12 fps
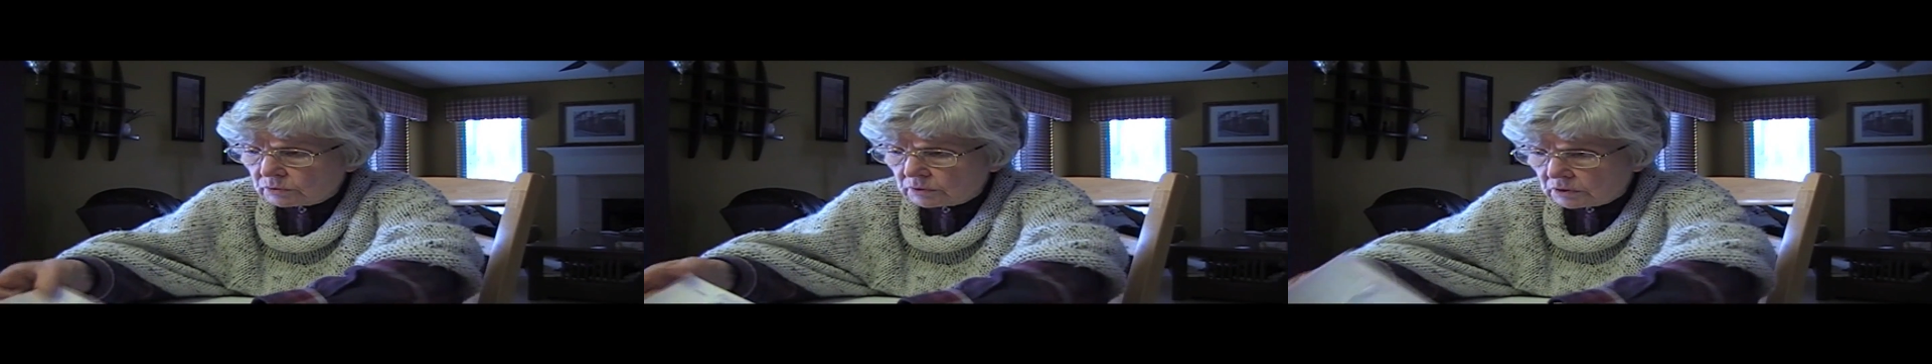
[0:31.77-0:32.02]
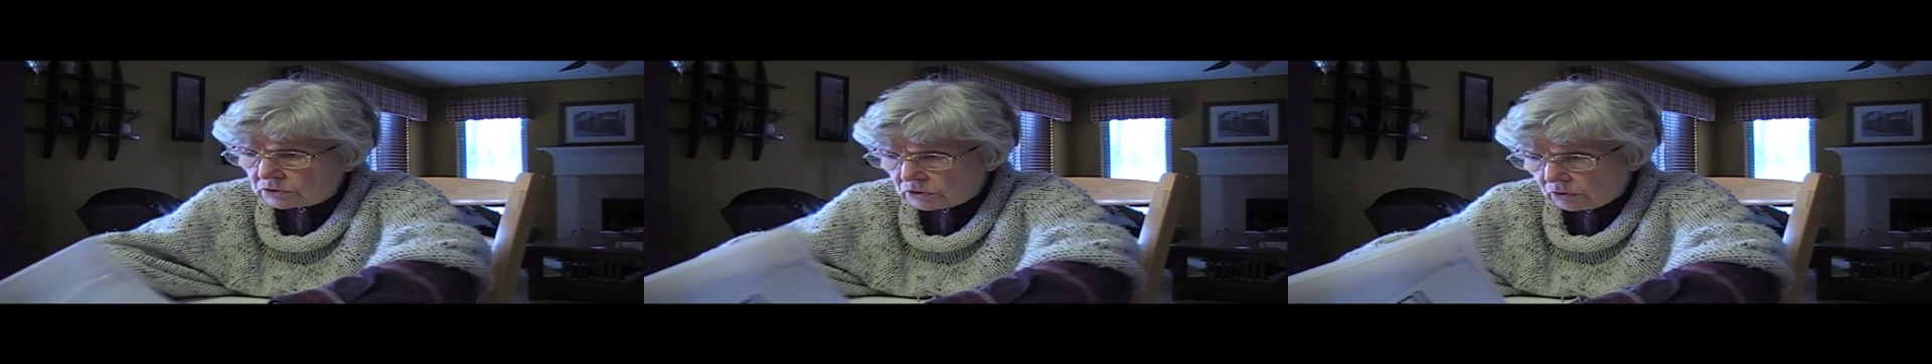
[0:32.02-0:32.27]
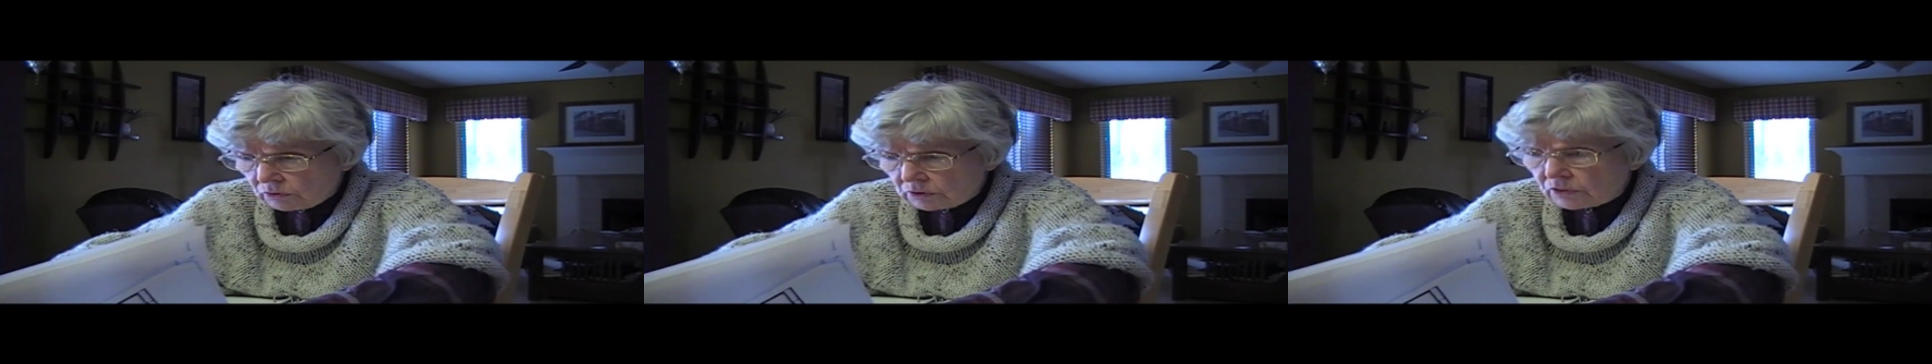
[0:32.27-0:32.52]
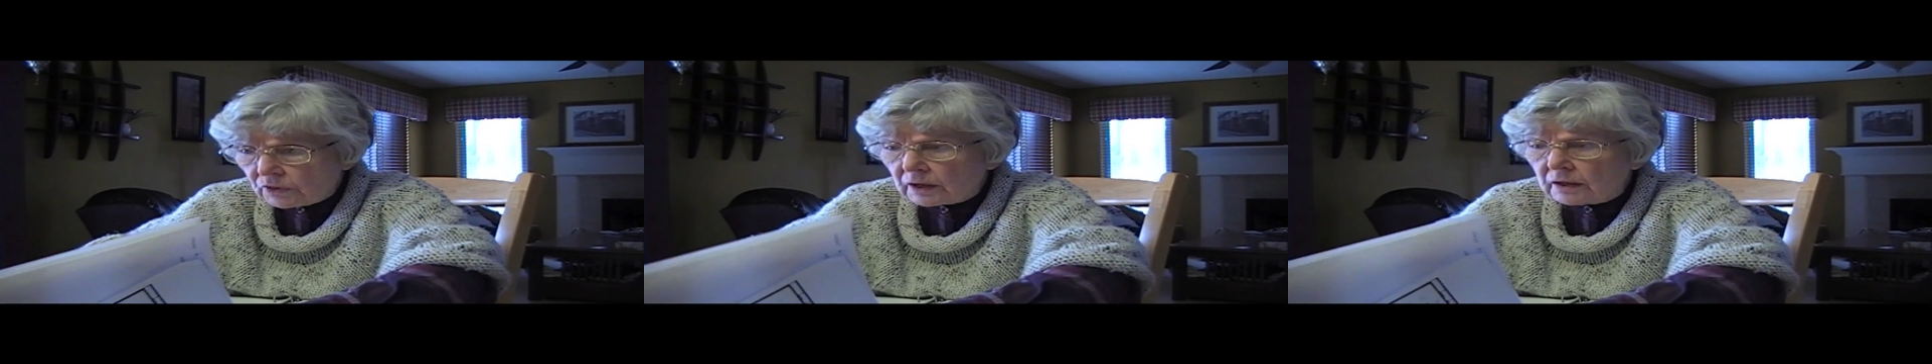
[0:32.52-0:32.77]
the
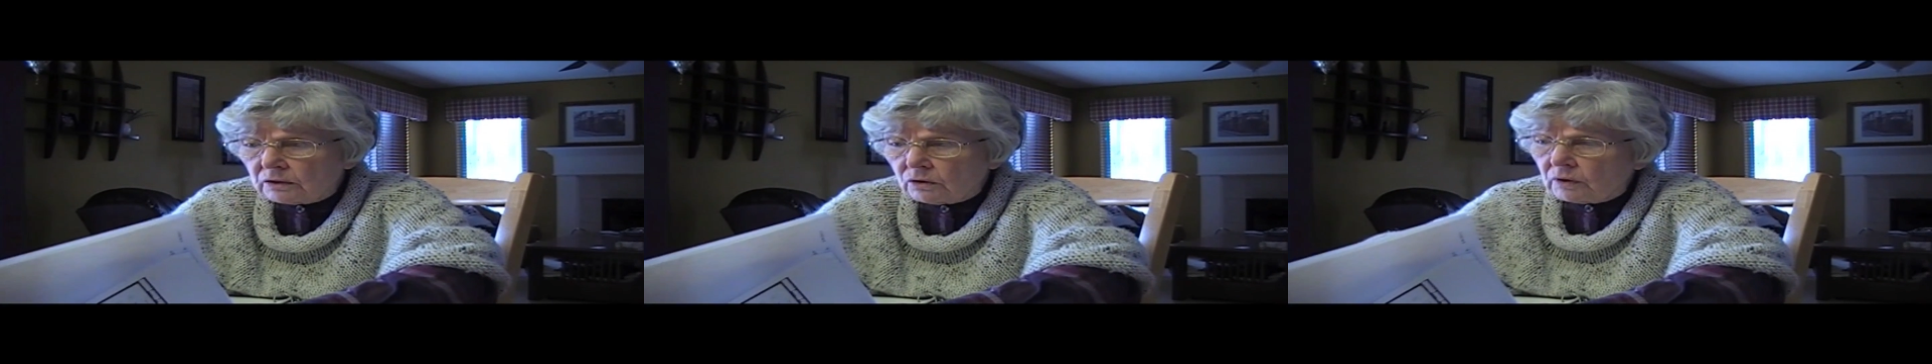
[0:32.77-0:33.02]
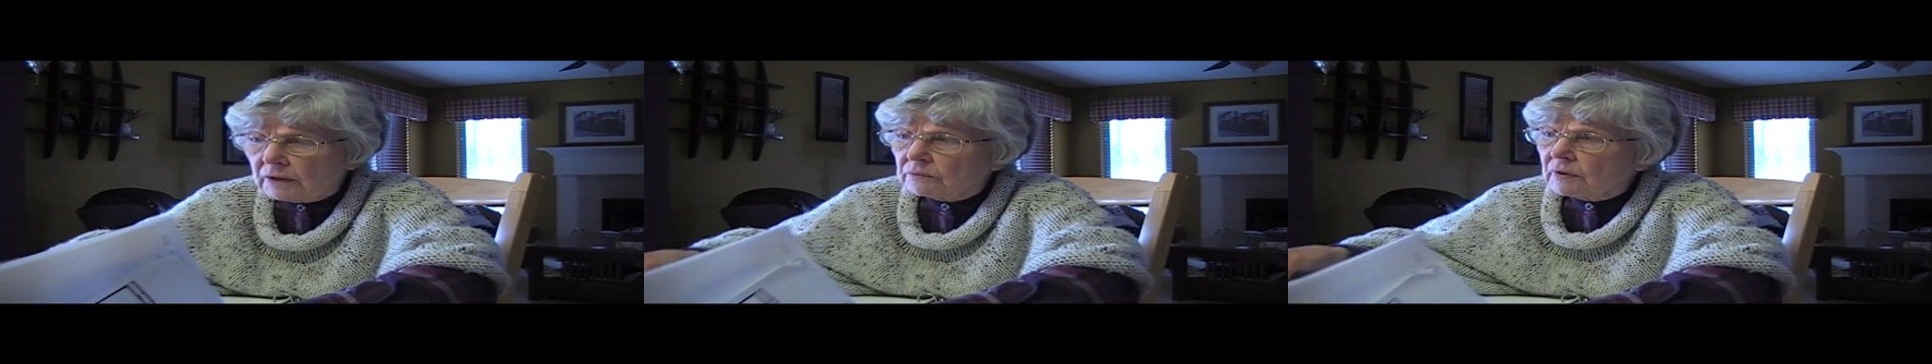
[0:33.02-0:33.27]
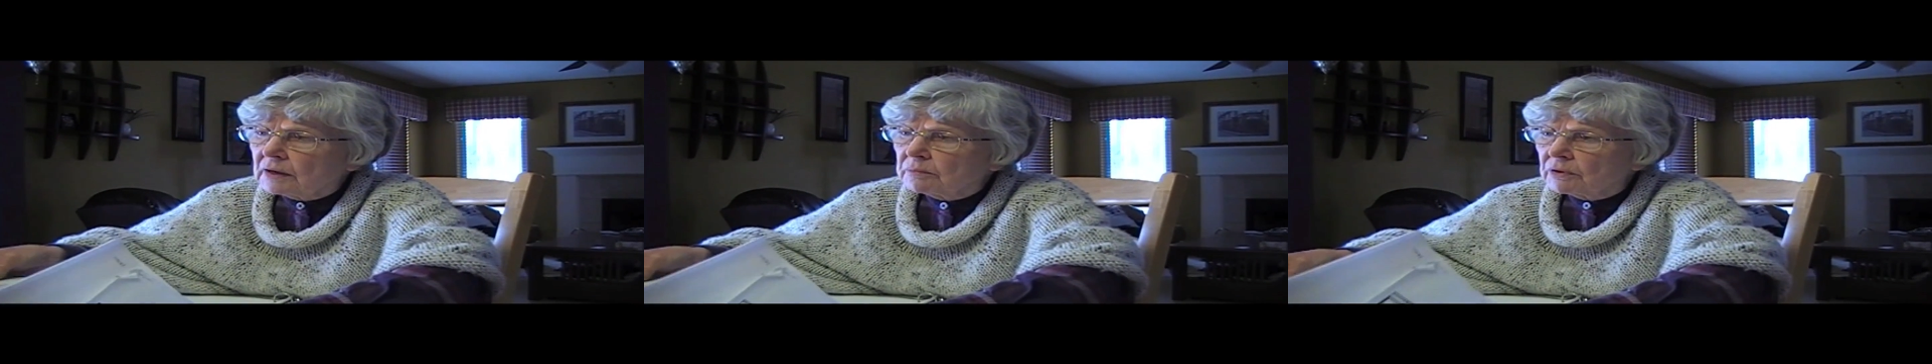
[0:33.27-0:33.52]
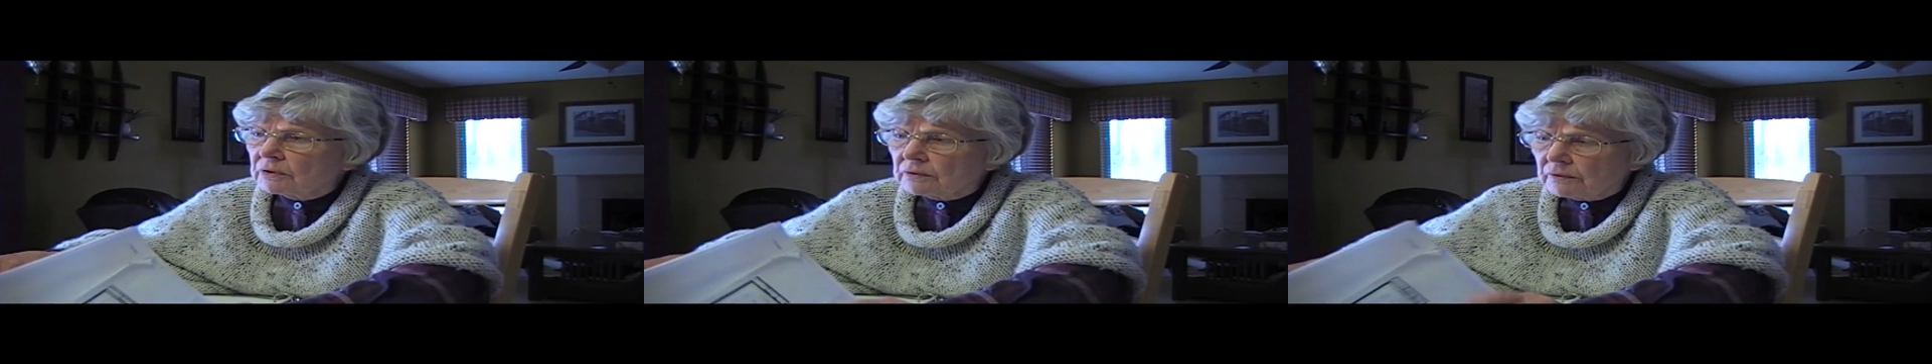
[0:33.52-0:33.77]
only thing I know on
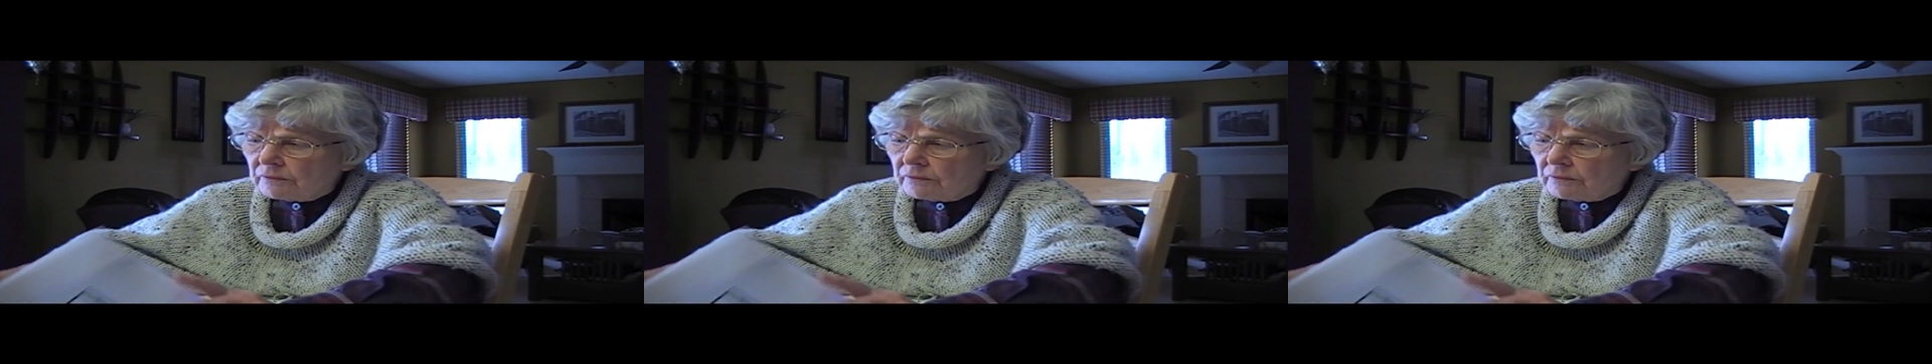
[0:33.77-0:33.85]
Robert.